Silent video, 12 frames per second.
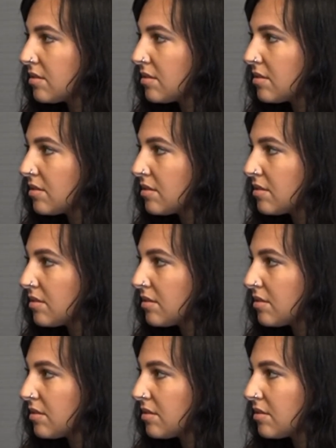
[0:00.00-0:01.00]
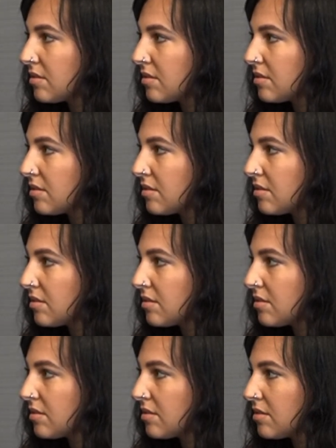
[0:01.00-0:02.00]

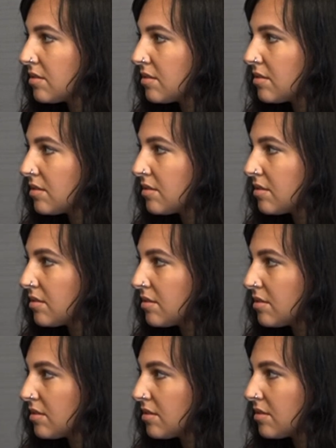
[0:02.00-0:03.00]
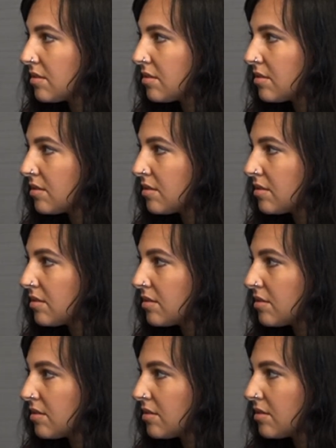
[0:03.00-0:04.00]

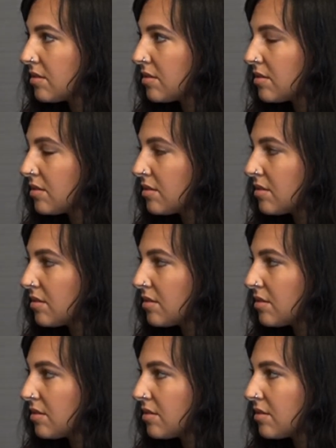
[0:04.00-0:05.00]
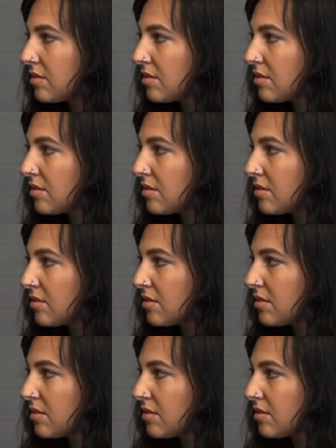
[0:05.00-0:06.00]

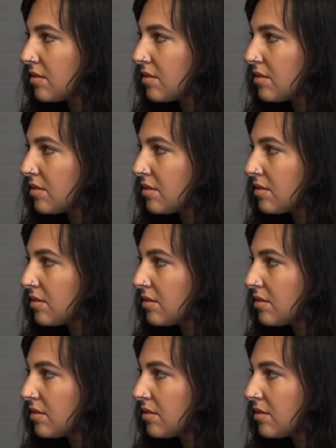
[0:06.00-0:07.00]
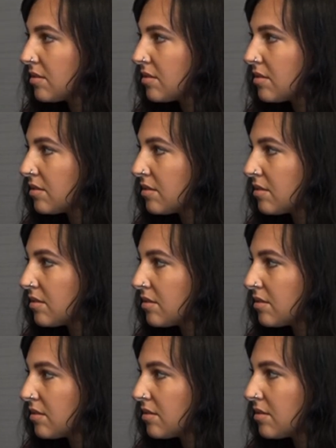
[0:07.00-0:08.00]
(silent)